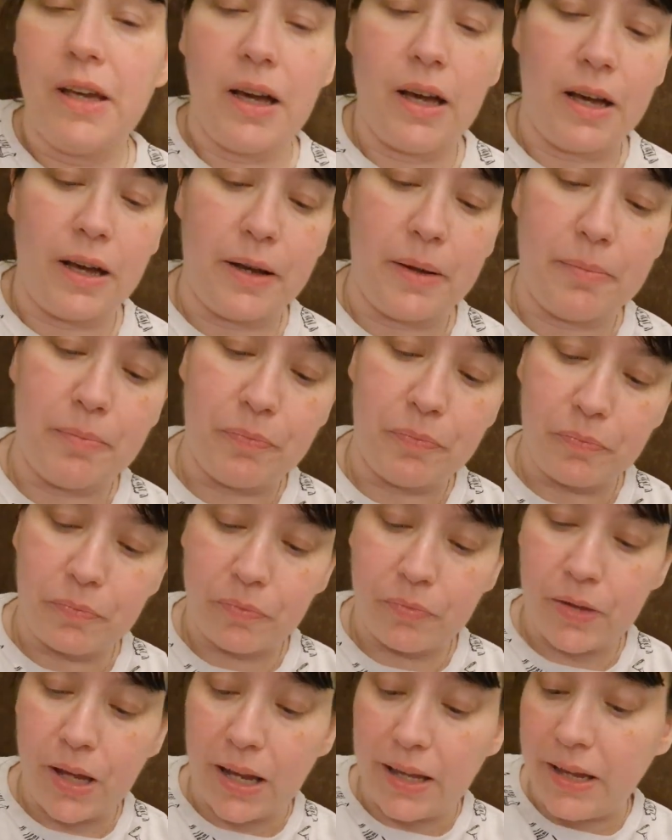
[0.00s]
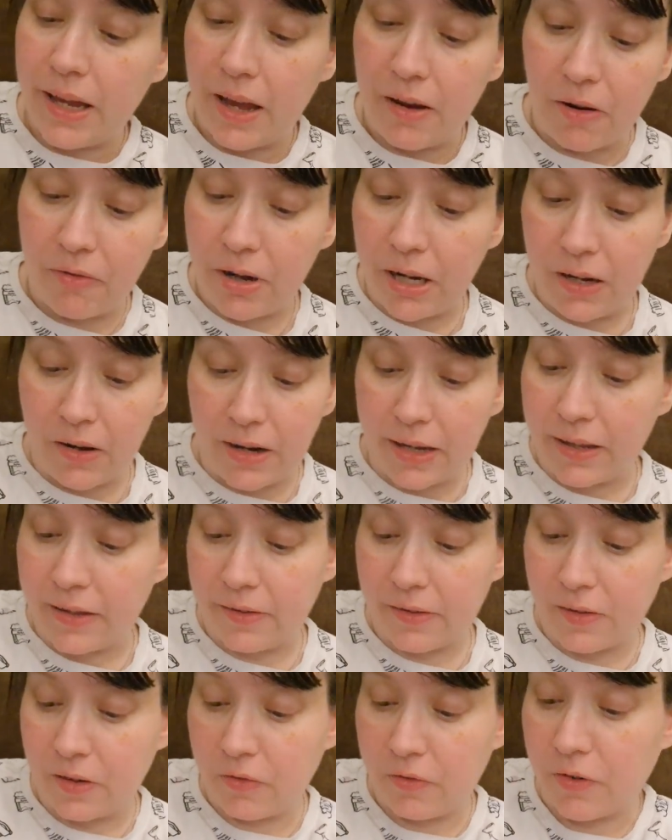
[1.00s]
Um, and yeah, I really like
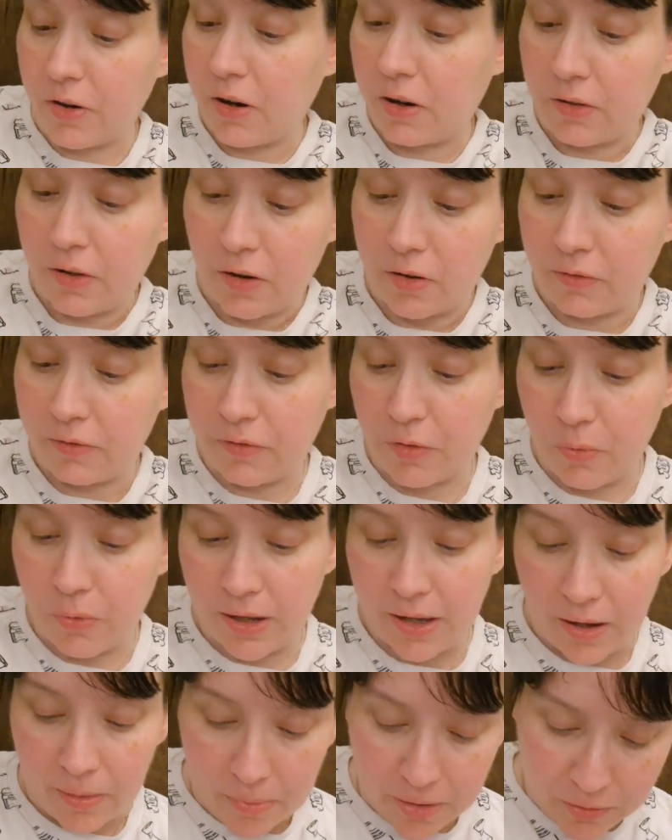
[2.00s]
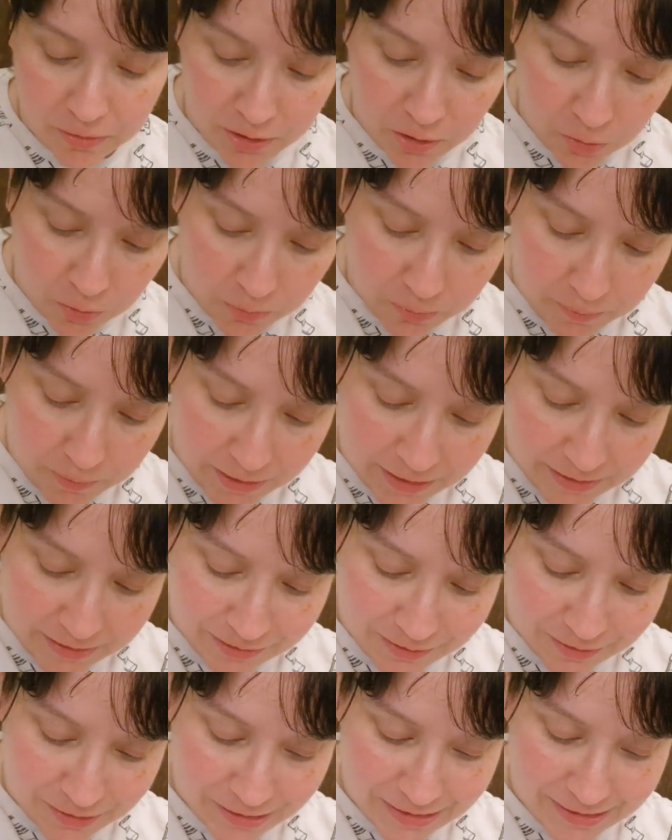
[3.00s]
it so far. I can't fault it. I'm only on
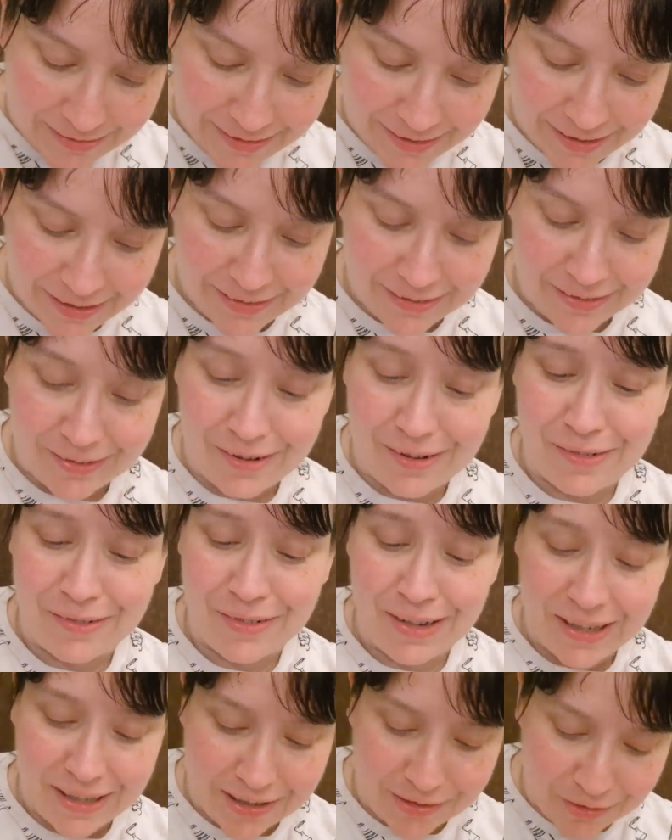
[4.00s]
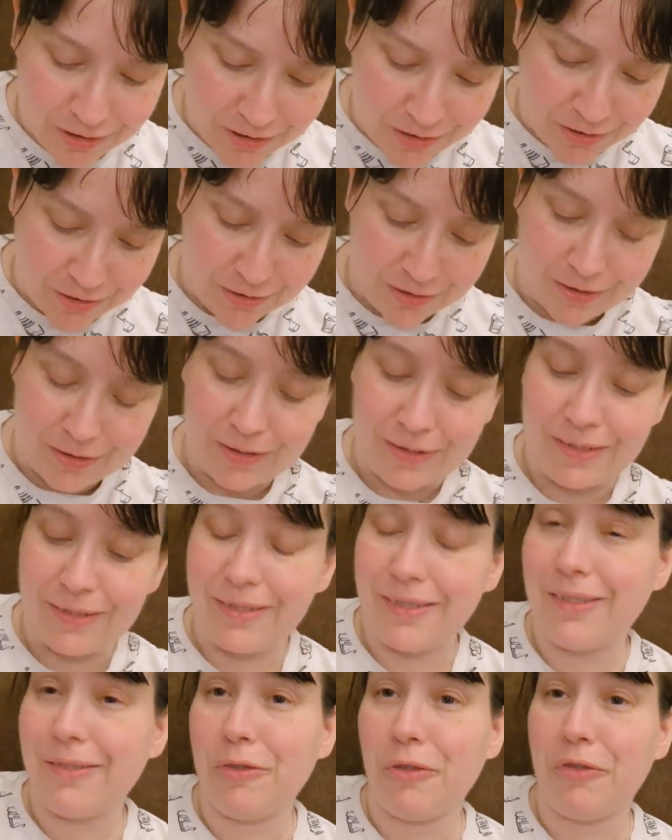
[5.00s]
page 19, so I can't really give a good
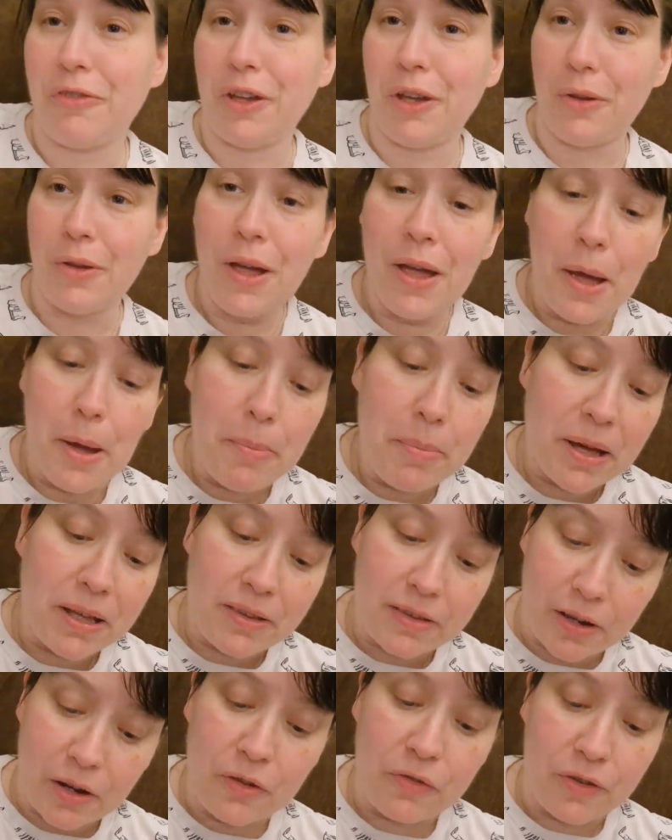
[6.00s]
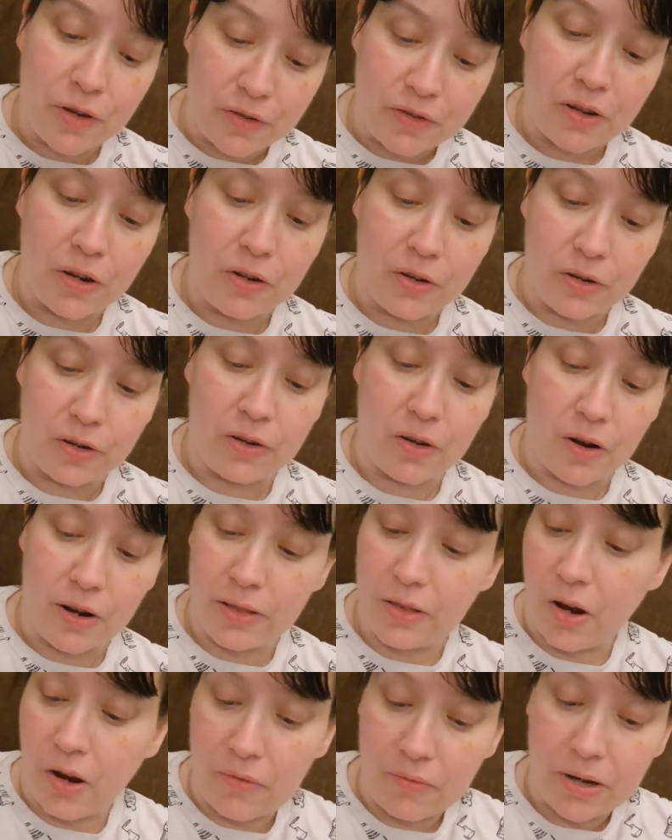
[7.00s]
review. But so far, so good.
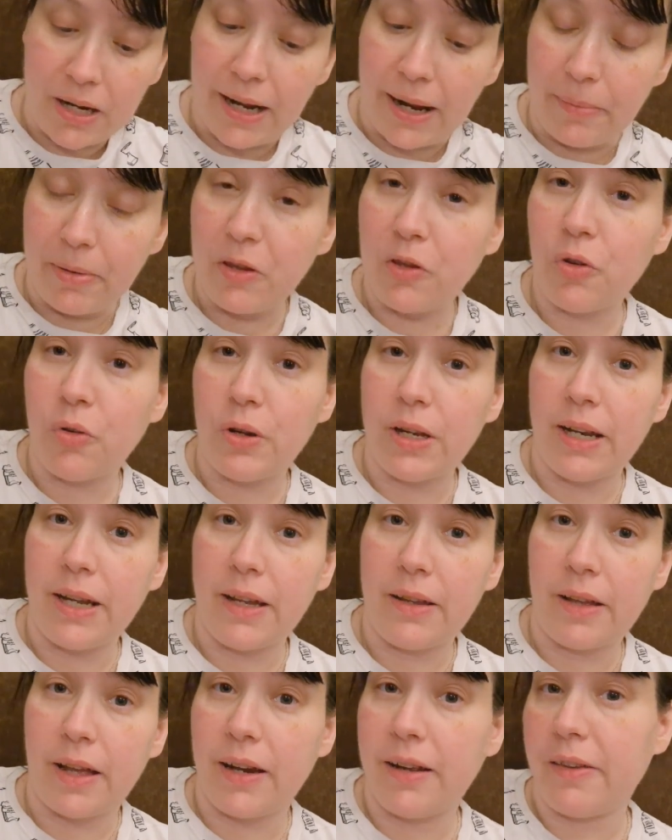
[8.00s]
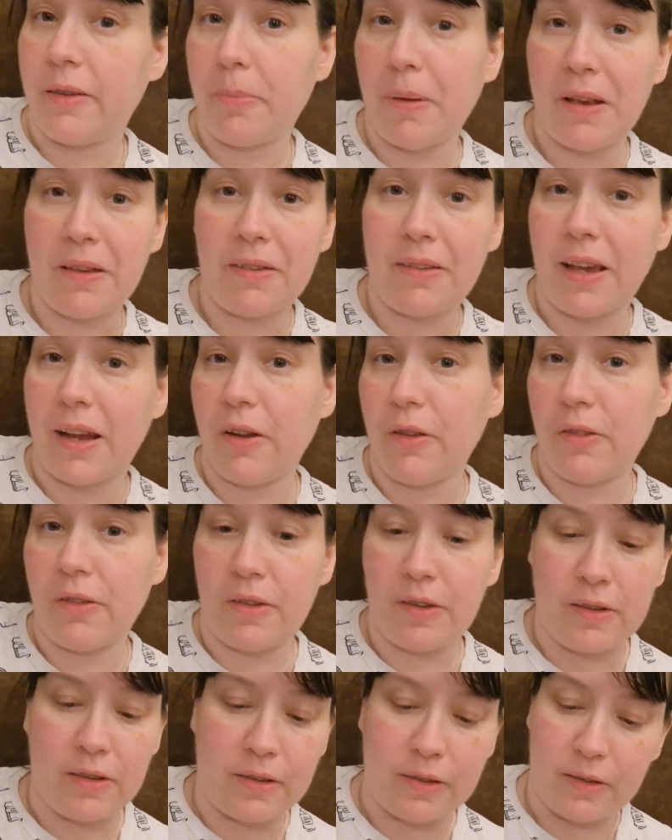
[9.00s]
I, I really am enjoying it. And it's about
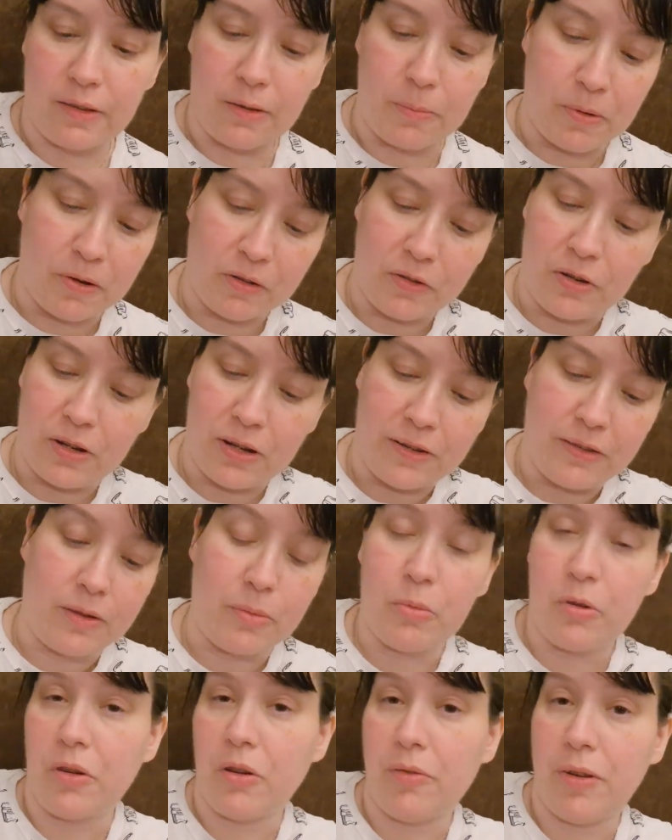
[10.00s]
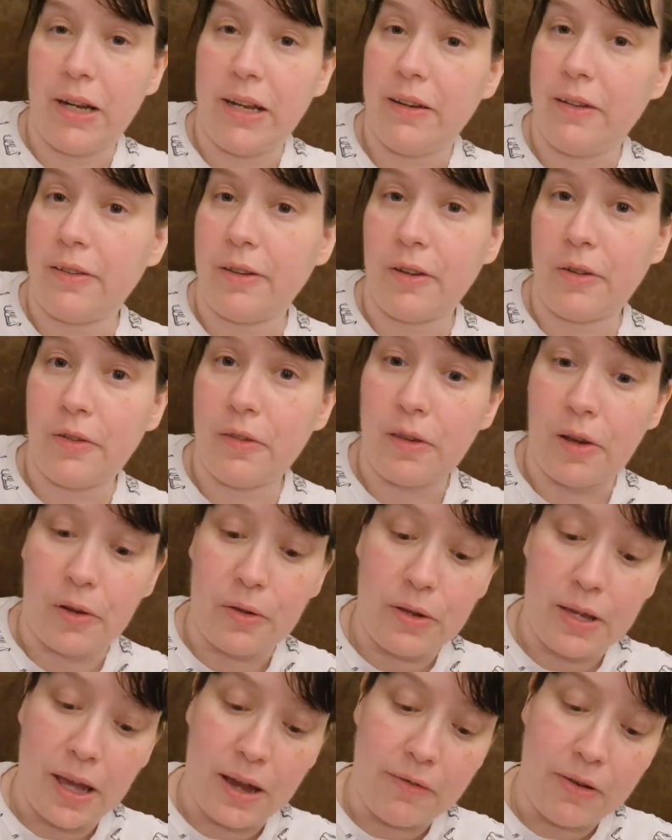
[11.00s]
seances and spiritualism, which I'm really into. So
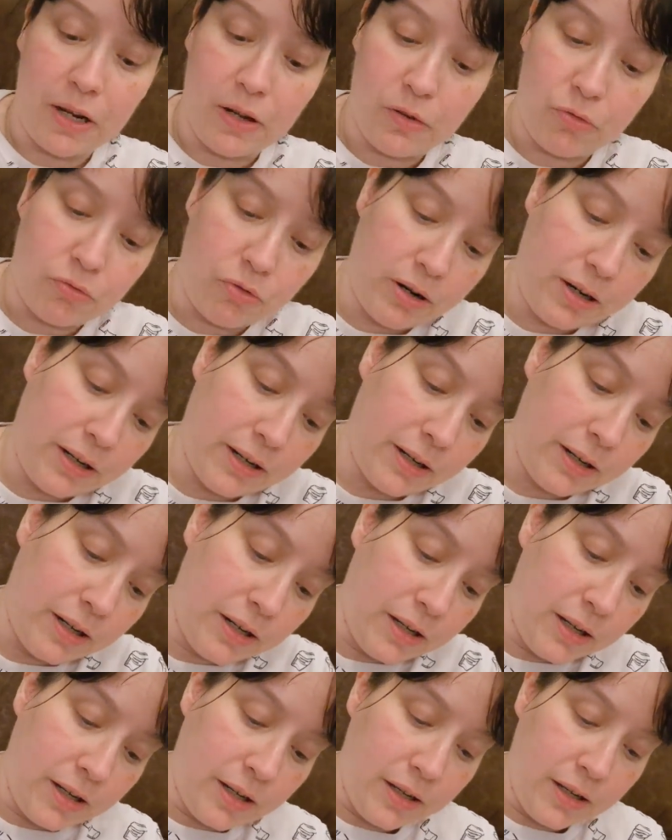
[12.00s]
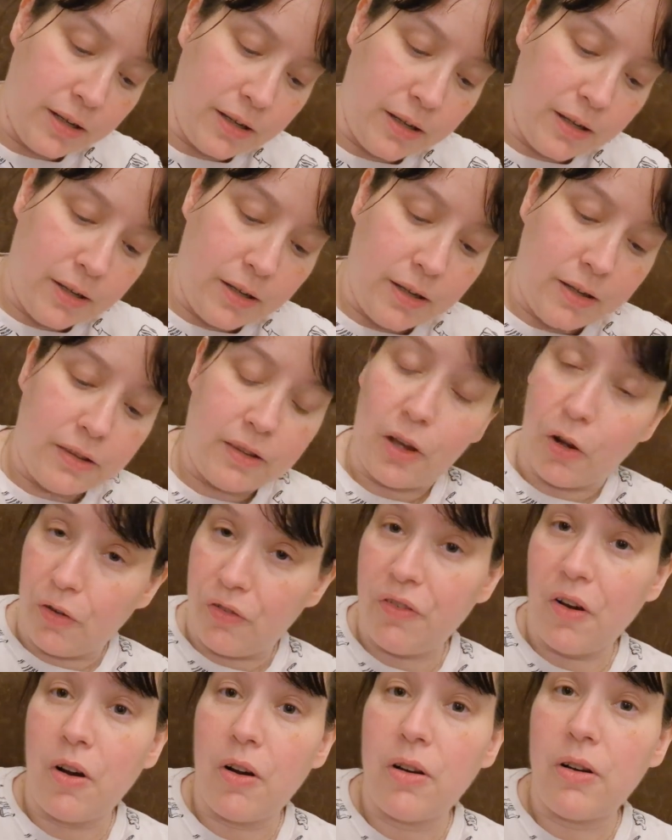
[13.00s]
yeah, really good written so
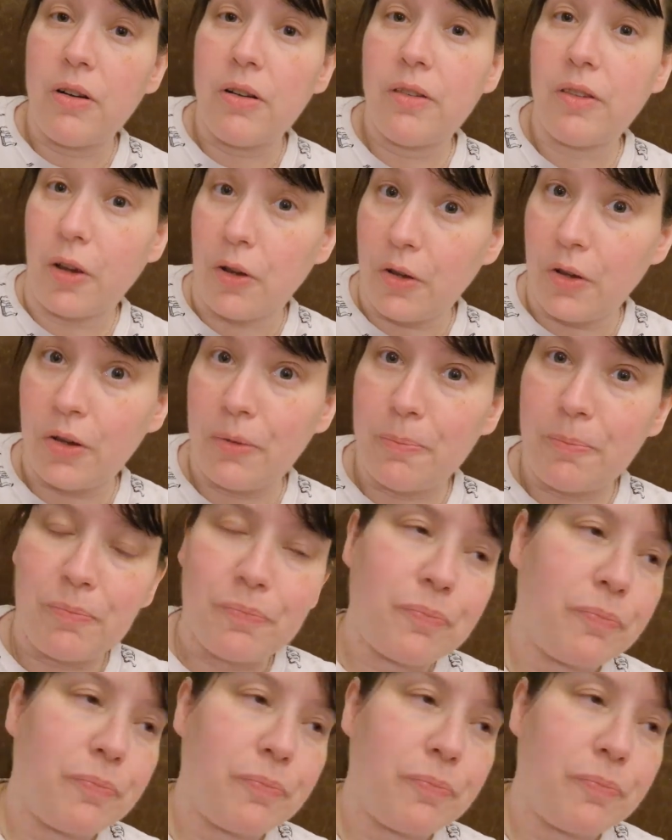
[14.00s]
far. So good.